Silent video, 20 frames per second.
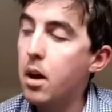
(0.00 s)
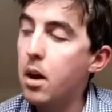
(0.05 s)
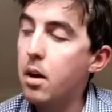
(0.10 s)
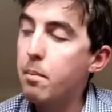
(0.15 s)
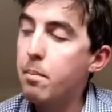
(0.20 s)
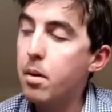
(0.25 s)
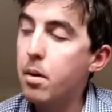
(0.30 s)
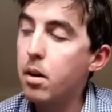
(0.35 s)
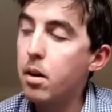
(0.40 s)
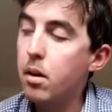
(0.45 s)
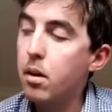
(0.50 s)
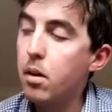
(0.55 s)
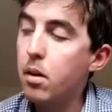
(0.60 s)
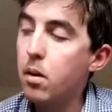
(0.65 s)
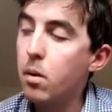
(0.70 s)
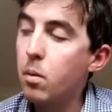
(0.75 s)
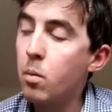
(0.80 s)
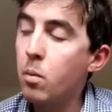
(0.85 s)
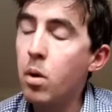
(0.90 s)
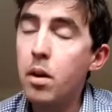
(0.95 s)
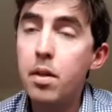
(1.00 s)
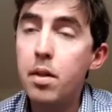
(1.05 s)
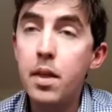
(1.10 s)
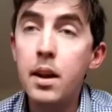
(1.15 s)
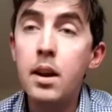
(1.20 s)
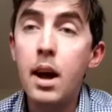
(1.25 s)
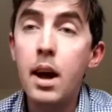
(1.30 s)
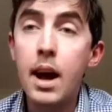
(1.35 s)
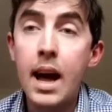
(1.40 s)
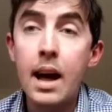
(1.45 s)
but one thing
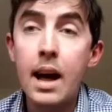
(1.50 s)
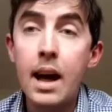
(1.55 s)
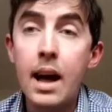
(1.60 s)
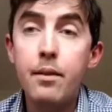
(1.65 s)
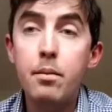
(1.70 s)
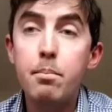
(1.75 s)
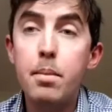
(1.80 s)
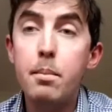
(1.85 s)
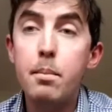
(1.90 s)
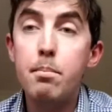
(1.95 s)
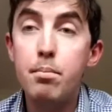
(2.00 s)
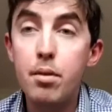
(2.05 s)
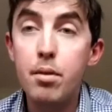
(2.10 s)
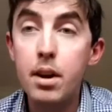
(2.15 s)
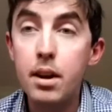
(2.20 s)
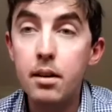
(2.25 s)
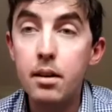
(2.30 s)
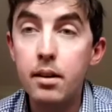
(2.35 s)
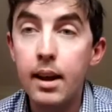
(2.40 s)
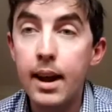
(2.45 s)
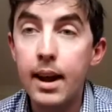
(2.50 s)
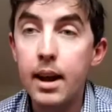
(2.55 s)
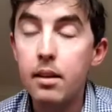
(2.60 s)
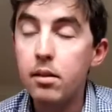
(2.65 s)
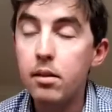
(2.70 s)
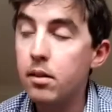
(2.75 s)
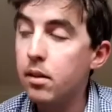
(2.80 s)
that I haven't been brilliant at